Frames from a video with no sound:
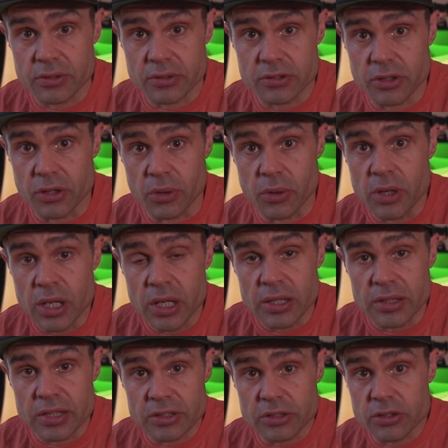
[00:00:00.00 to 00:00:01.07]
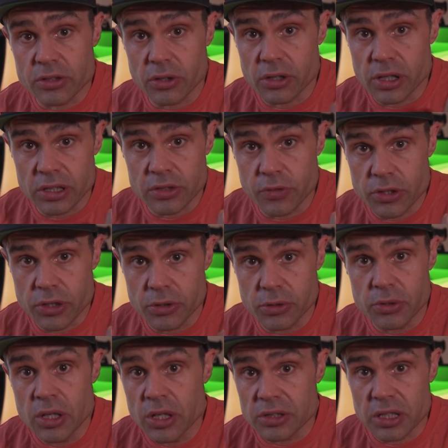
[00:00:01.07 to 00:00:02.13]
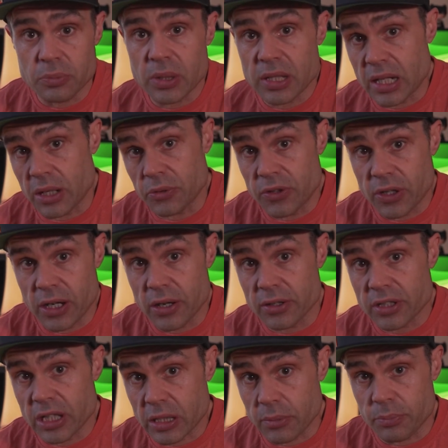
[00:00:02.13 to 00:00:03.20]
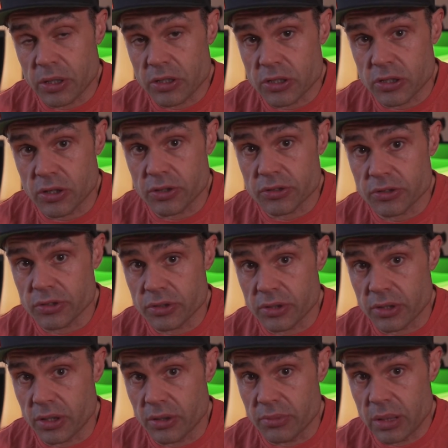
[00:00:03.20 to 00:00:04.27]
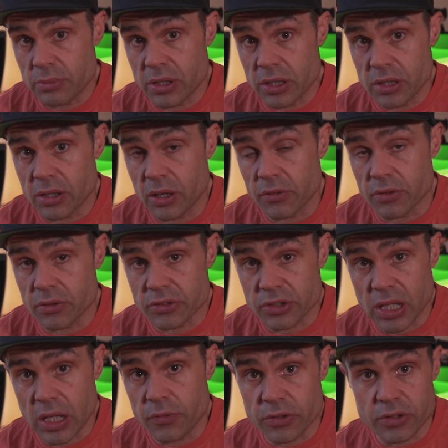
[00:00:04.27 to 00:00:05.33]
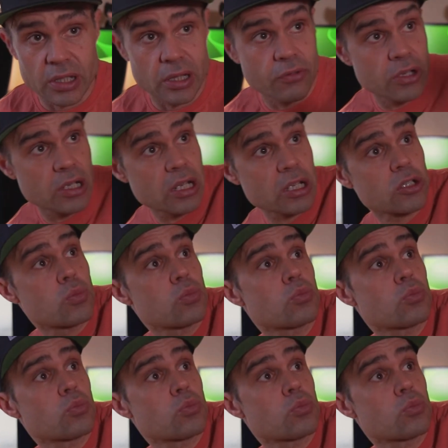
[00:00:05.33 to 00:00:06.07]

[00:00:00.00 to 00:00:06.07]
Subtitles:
So this tutorial is for you that been out there taking pictures, maybe of yourself, a selfie, like,